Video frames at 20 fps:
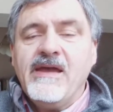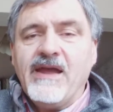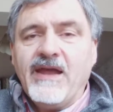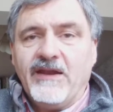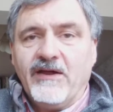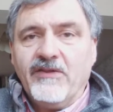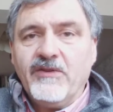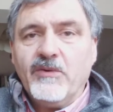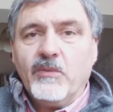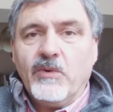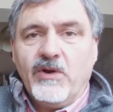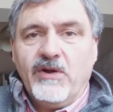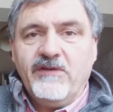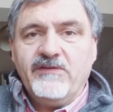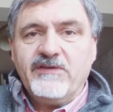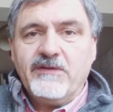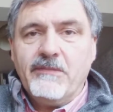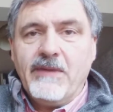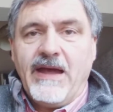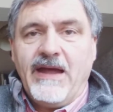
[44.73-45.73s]
In other
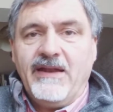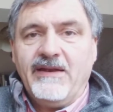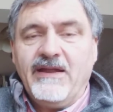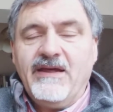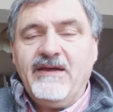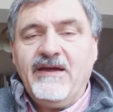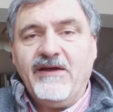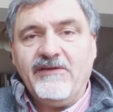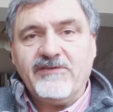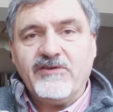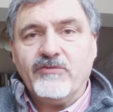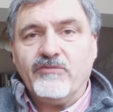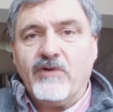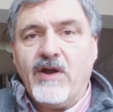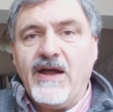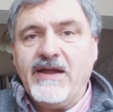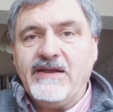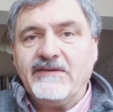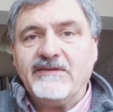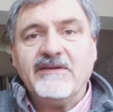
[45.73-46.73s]
words, a man has the
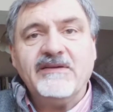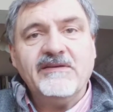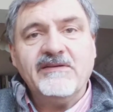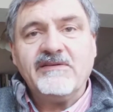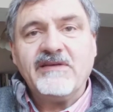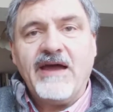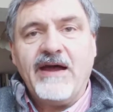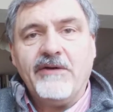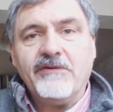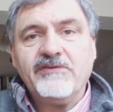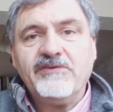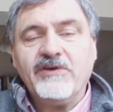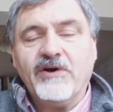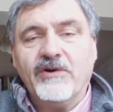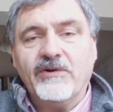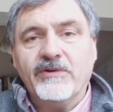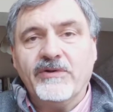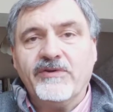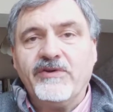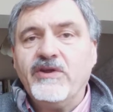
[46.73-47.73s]
right in his
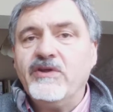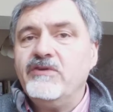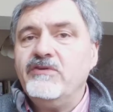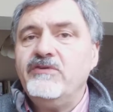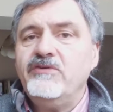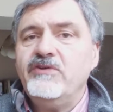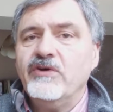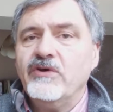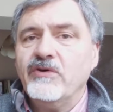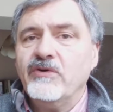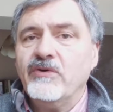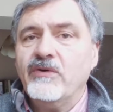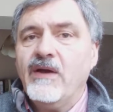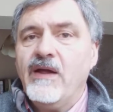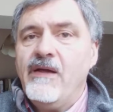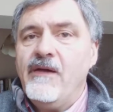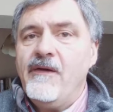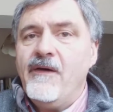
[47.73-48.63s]
household to